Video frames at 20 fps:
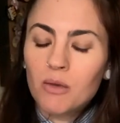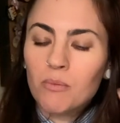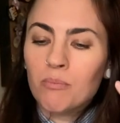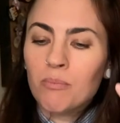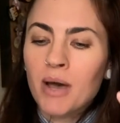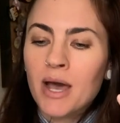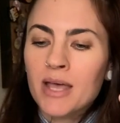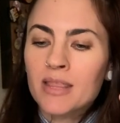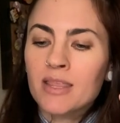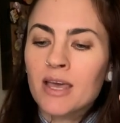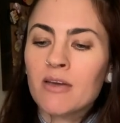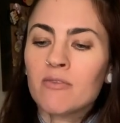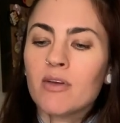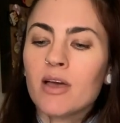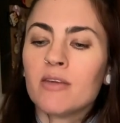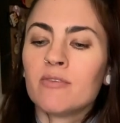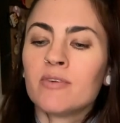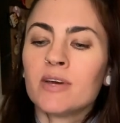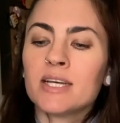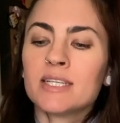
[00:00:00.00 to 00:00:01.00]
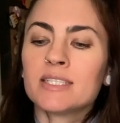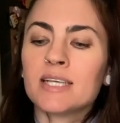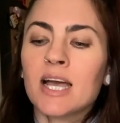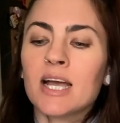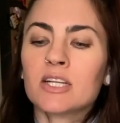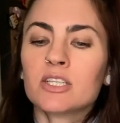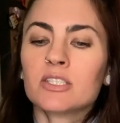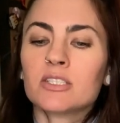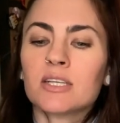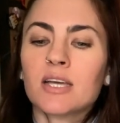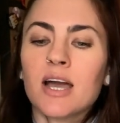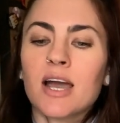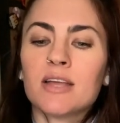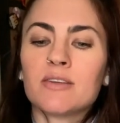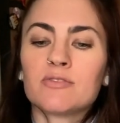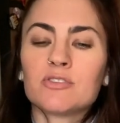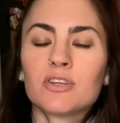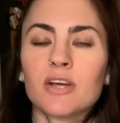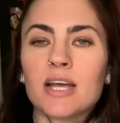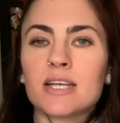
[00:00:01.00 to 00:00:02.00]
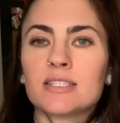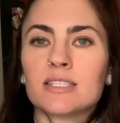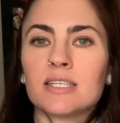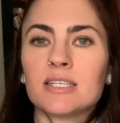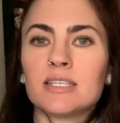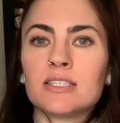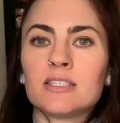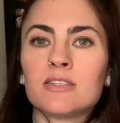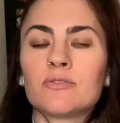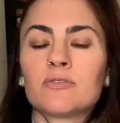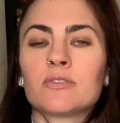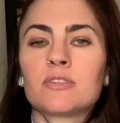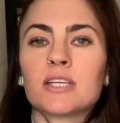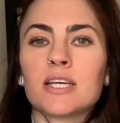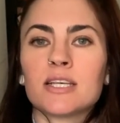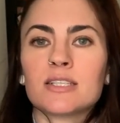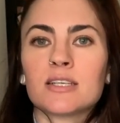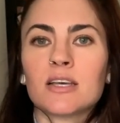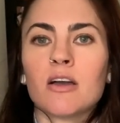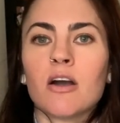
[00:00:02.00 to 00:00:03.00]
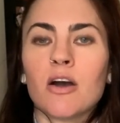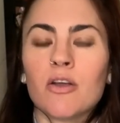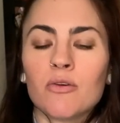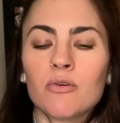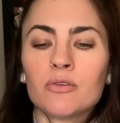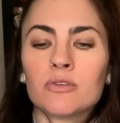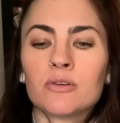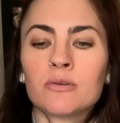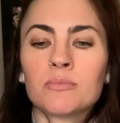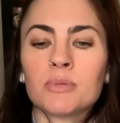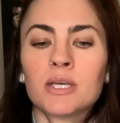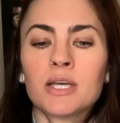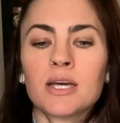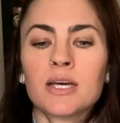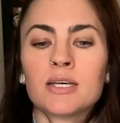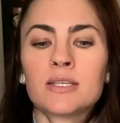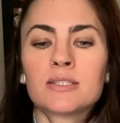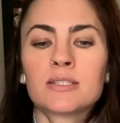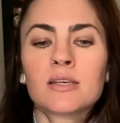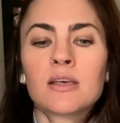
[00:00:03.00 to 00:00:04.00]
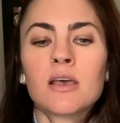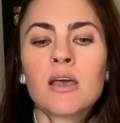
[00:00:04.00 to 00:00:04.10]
But that advice actually kind of translated differently as I got older, because